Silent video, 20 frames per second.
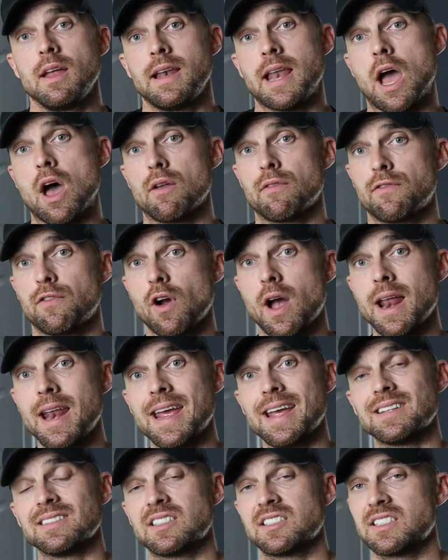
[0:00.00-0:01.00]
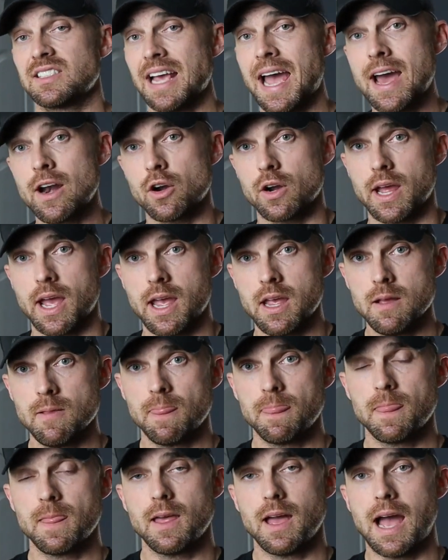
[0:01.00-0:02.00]
Now on Friday and Saturday,
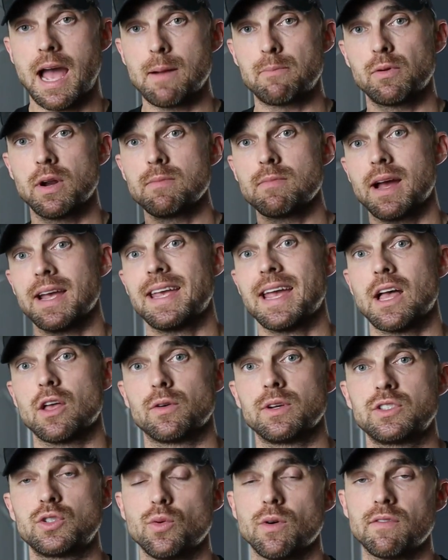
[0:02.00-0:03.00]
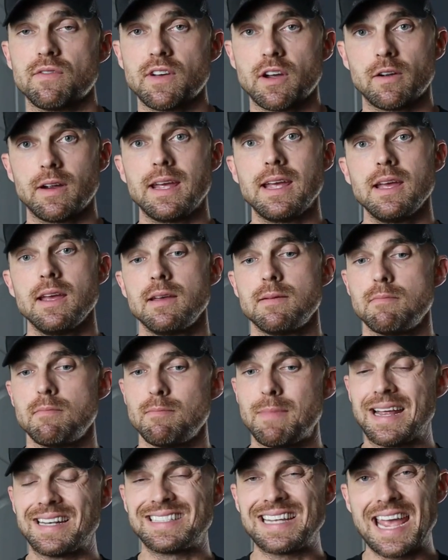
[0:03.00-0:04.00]
I bring my calories to a very
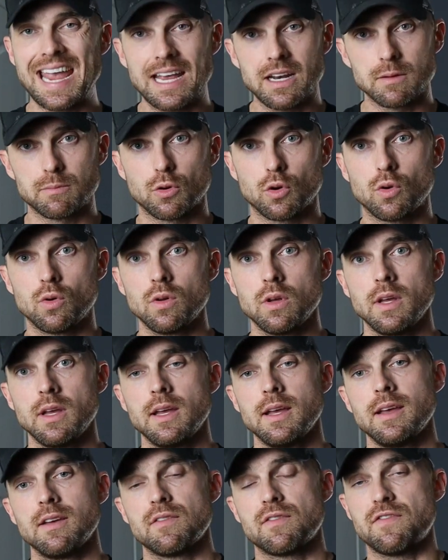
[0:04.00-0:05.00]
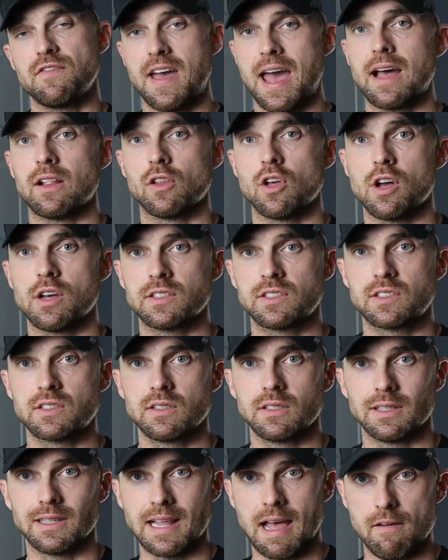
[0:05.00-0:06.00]
maintainable fat
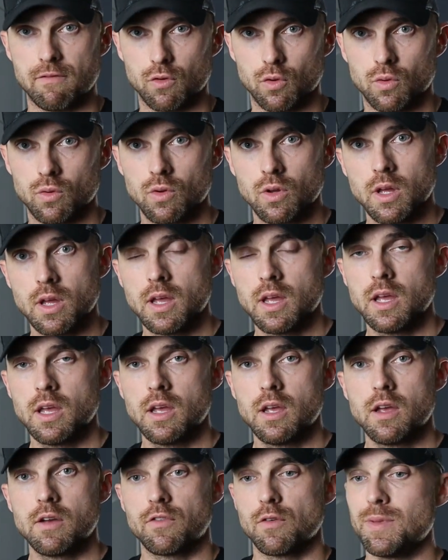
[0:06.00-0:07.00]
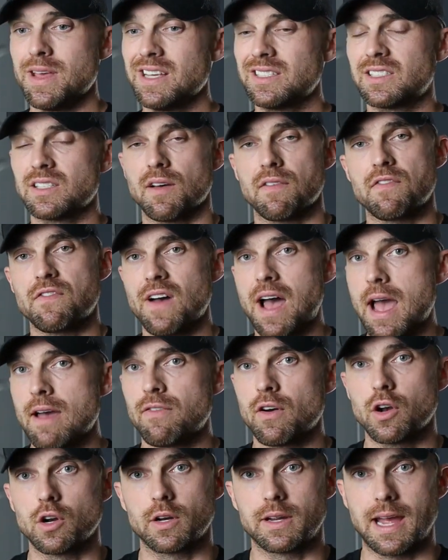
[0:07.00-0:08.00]
loss level. For me, this is a
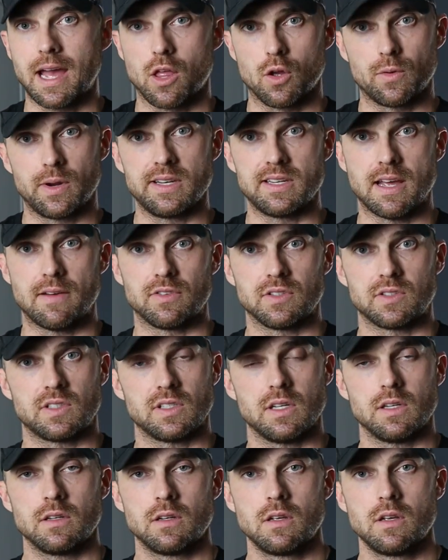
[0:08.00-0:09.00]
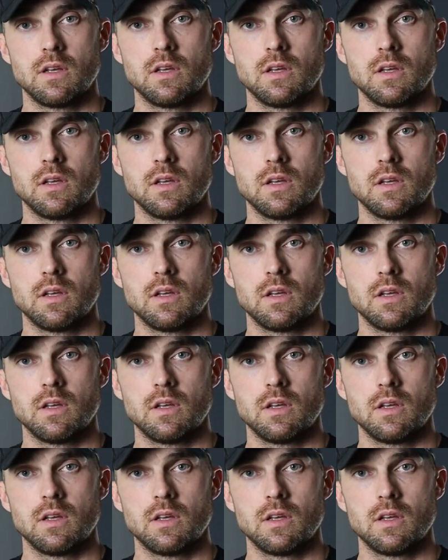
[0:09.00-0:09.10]
500 calorie deficit.